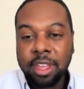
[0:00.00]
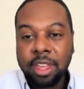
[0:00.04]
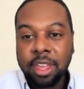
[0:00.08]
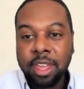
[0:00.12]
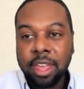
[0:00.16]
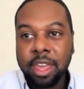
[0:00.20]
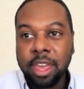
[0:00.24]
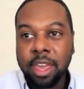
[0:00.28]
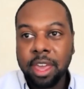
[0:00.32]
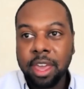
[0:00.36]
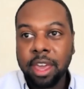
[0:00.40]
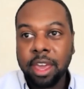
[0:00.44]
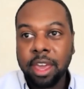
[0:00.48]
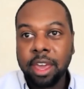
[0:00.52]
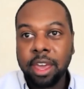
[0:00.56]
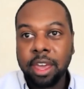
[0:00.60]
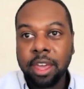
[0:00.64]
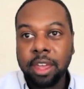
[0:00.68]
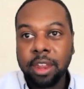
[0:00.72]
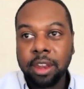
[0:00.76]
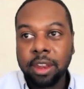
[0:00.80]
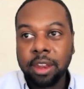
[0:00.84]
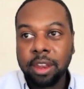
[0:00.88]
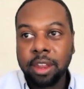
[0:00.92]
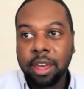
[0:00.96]

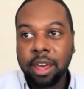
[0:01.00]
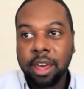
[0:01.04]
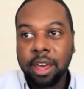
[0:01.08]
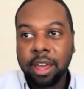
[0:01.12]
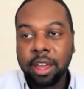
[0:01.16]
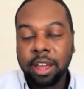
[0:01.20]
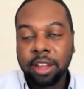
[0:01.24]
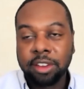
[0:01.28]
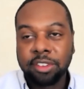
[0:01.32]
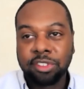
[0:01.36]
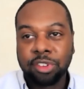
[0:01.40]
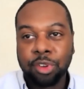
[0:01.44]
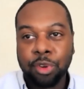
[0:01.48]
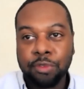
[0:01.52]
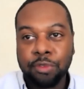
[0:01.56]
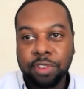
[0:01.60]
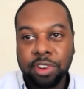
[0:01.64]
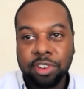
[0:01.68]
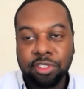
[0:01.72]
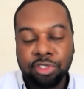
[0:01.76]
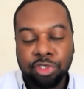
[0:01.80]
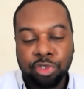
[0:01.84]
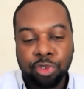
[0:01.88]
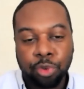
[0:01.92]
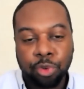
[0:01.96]
And I served in
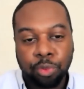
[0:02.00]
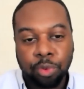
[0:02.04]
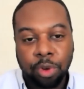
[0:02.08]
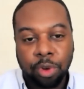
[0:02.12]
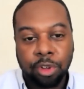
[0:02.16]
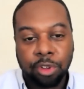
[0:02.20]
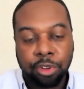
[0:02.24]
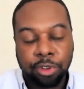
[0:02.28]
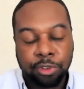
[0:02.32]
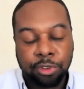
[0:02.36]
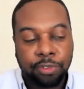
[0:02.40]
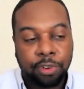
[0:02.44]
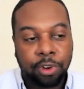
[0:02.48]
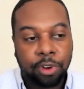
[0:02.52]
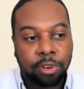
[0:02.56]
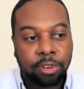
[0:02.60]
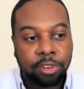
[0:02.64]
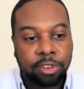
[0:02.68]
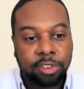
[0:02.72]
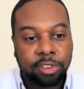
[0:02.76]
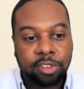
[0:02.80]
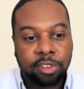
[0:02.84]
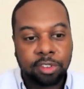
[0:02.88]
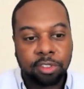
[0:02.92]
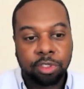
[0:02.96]
two roles.
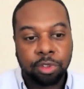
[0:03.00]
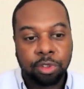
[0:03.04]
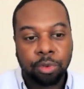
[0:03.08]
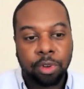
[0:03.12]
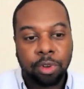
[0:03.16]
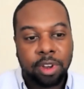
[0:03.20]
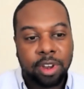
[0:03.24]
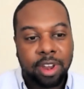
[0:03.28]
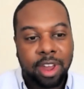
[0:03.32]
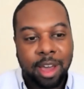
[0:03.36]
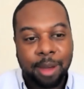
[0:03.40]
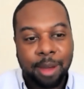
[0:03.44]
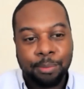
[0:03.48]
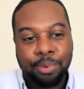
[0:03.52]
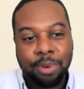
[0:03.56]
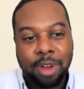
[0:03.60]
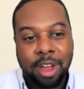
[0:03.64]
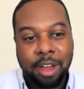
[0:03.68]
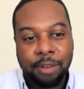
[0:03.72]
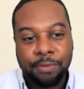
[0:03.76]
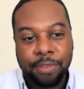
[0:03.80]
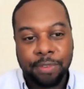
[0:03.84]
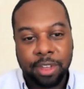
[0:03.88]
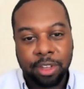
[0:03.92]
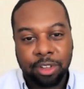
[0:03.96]
First, through a
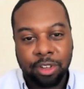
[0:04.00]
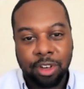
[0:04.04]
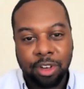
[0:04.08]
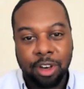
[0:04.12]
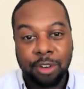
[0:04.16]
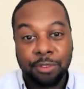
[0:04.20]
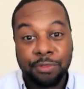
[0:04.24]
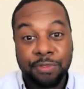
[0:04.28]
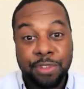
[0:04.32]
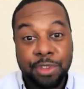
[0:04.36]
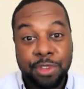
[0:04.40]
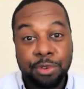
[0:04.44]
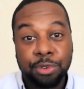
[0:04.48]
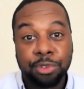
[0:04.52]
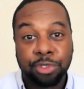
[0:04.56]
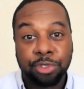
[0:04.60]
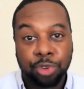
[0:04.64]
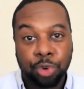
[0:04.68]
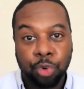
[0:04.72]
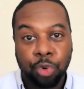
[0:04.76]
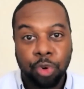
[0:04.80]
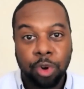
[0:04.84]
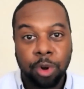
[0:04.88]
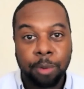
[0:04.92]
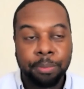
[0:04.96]
nonprofit called Fuse
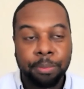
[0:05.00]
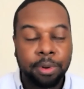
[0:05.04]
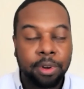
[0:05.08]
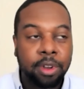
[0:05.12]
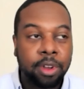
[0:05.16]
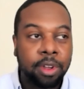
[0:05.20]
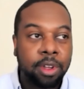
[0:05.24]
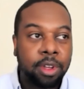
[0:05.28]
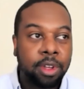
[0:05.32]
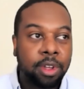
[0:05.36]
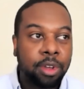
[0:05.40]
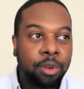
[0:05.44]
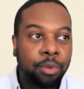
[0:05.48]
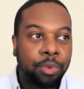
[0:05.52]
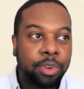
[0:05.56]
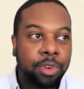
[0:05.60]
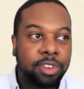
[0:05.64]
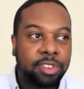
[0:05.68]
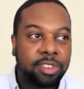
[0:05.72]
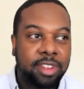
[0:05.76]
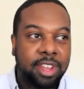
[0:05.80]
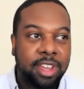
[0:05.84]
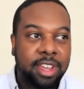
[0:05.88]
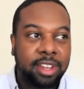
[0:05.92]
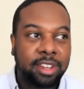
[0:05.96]
Corp, which
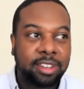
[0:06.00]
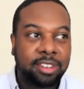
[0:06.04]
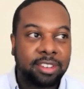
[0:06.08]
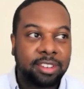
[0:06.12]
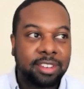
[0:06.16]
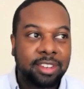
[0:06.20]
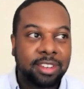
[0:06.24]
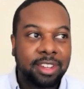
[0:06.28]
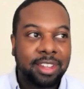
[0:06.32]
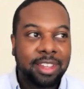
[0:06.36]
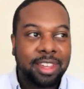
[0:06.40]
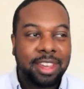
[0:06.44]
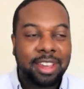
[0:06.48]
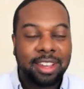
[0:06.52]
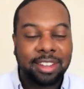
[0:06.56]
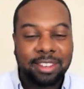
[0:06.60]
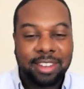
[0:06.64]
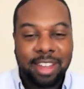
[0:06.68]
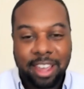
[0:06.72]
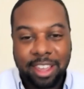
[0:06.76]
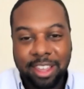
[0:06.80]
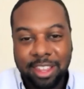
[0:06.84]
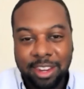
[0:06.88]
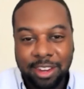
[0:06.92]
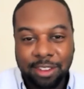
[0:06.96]
takes
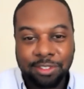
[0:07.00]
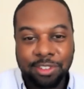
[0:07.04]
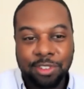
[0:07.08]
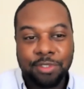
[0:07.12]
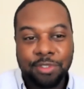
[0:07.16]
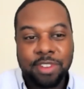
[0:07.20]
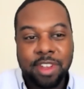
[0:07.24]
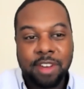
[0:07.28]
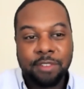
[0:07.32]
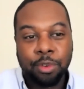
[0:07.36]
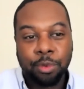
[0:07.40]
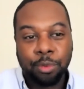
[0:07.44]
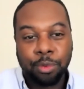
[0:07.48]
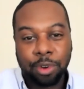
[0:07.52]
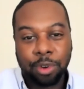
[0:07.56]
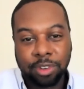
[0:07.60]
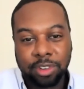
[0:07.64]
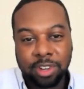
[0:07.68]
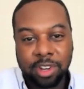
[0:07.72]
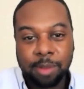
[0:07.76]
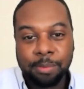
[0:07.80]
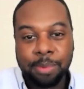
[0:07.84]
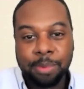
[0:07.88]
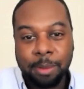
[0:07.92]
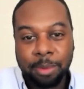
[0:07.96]
executives who've never worked in
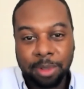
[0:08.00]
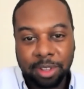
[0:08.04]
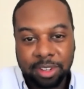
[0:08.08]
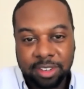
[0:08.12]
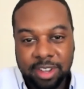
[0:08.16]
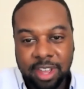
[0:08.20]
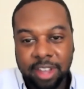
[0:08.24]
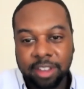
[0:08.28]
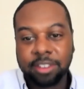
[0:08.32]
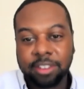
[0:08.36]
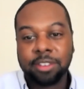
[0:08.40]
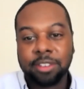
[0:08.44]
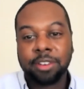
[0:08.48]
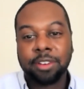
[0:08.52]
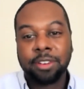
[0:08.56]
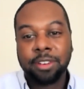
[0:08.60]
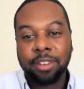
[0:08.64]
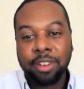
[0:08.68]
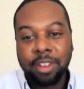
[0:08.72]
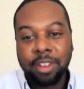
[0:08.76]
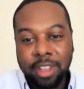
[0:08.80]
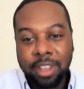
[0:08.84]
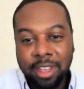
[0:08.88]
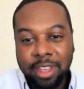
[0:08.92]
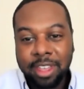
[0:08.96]
the public sector
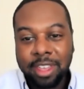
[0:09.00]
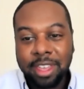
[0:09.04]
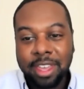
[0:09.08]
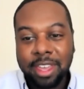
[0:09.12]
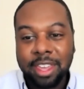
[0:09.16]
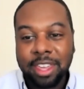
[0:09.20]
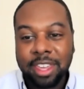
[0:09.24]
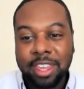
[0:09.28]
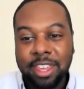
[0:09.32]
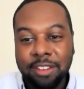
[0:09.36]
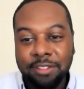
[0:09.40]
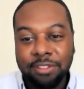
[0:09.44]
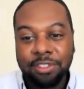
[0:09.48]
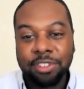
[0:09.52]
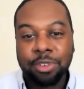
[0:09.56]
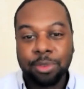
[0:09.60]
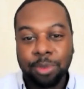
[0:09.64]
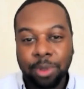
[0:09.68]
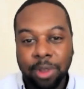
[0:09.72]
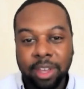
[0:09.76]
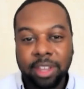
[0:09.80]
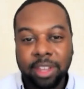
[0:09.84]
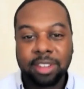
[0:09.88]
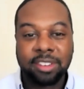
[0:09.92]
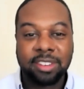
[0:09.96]
and gives you
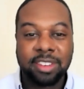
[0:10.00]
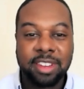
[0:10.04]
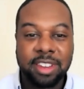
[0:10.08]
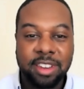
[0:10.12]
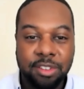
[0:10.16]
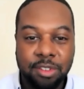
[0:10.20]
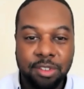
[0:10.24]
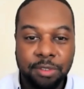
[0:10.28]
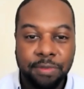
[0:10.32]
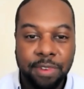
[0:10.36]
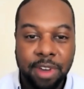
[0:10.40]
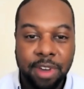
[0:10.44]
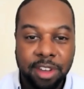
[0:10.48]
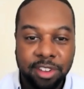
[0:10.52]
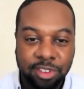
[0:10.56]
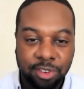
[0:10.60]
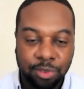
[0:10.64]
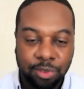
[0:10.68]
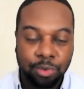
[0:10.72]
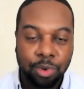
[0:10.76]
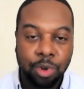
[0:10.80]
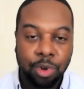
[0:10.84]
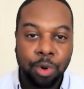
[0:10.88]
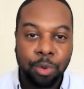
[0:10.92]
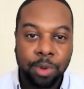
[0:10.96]
like a senior advisor
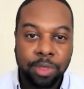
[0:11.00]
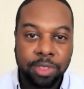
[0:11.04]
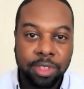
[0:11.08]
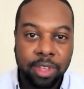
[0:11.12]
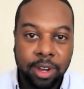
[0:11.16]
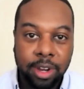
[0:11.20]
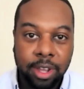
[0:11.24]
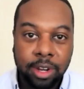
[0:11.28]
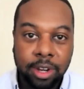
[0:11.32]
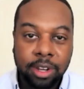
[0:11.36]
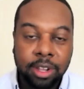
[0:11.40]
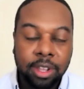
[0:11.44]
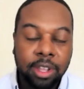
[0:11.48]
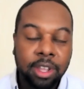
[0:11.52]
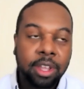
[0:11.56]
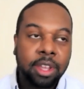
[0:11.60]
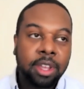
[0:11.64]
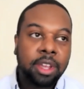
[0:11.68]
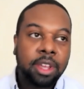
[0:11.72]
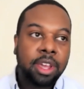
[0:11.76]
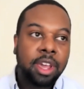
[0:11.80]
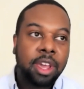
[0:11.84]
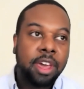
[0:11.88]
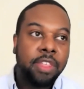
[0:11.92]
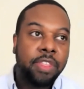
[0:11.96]
role within
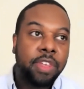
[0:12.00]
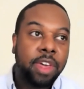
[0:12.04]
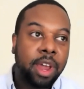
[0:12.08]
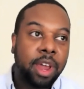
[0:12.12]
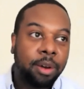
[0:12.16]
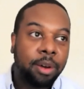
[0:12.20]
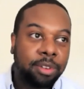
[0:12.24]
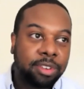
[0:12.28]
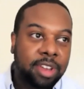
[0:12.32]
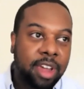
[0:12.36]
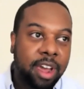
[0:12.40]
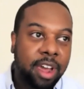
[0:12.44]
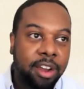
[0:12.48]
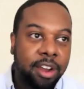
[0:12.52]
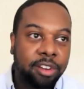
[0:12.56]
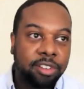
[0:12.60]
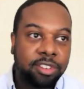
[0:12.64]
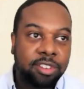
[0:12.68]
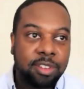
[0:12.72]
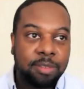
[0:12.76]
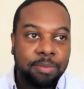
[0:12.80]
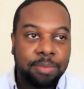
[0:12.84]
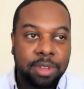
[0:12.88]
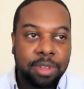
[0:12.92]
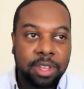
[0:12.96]
it. And then I was hired
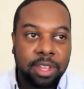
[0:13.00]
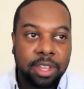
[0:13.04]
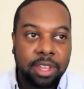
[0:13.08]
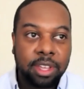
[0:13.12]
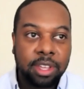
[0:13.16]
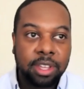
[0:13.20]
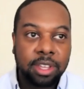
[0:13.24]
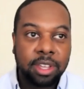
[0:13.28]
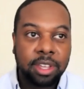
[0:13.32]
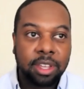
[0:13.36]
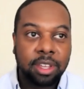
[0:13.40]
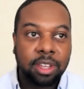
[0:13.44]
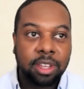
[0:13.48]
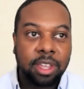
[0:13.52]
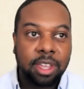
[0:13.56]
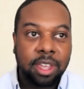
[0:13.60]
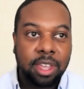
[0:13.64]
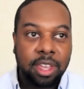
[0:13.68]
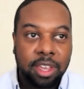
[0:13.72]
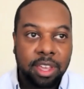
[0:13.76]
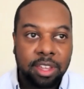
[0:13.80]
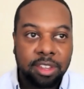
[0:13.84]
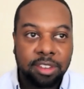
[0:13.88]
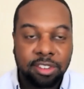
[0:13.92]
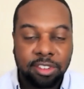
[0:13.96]
to be
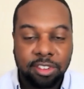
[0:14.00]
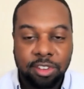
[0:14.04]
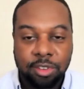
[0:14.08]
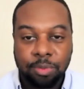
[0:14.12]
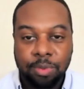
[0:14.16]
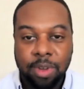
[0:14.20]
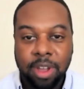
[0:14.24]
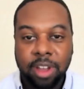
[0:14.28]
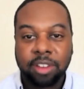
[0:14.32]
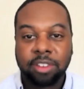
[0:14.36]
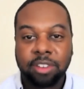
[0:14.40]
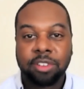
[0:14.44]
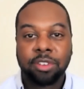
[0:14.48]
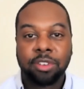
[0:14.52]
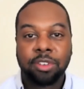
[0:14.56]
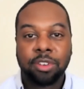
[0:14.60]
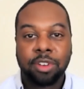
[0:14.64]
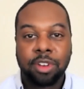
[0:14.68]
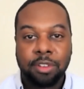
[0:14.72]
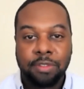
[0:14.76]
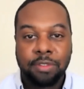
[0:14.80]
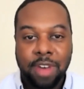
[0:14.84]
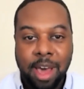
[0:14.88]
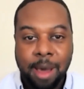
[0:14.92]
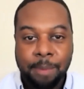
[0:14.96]
his director
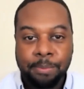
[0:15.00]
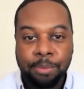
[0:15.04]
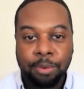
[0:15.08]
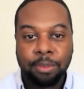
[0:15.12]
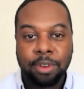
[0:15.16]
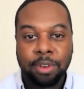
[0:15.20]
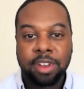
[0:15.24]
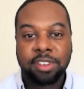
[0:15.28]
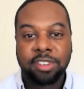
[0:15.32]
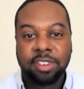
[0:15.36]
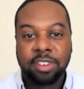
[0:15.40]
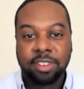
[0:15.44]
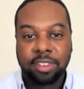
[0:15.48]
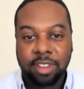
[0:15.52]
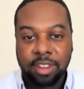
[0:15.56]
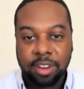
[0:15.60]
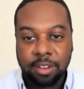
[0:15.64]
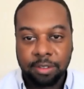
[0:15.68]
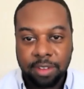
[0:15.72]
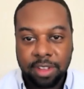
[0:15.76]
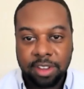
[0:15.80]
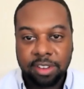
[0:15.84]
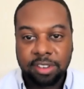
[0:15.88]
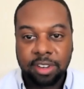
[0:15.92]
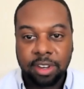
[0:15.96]
of operations
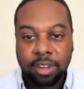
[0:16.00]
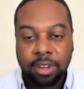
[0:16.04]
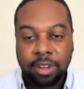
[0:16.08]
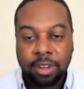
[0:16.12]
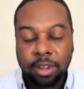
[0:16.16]
innovation.